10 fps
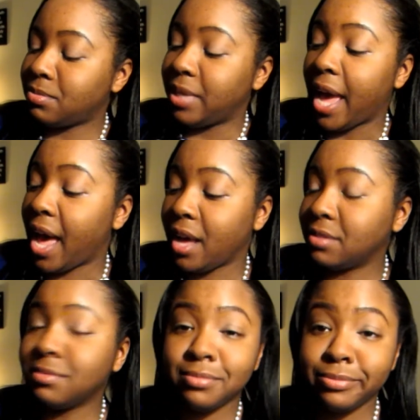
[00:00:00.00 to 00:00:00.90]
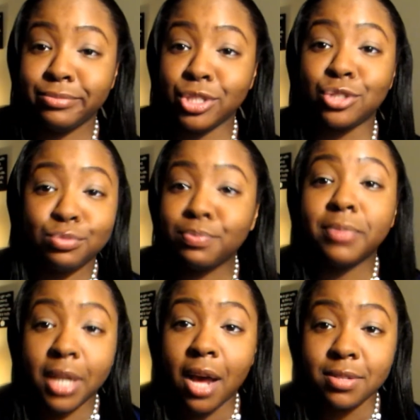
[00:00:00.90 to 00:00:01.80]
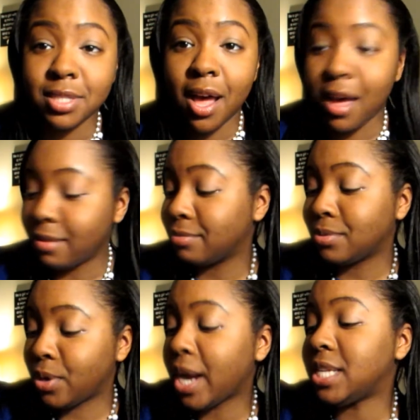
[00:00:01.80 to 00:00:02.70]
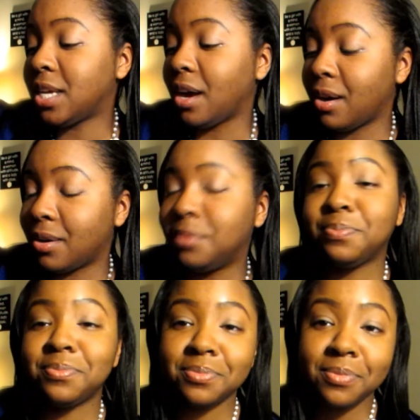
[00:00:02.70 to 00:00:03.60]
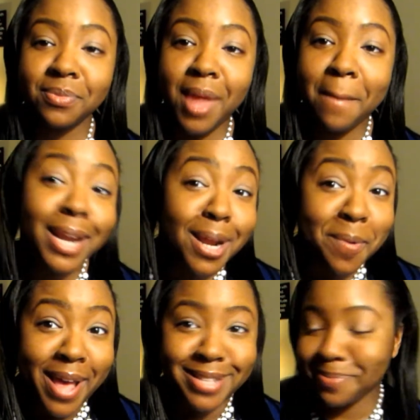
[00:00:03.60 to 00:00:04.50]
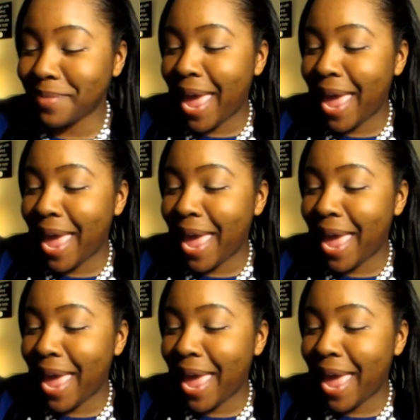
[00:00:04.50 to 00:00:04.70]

yeah, just below stuff. Crazy cold. But anyways,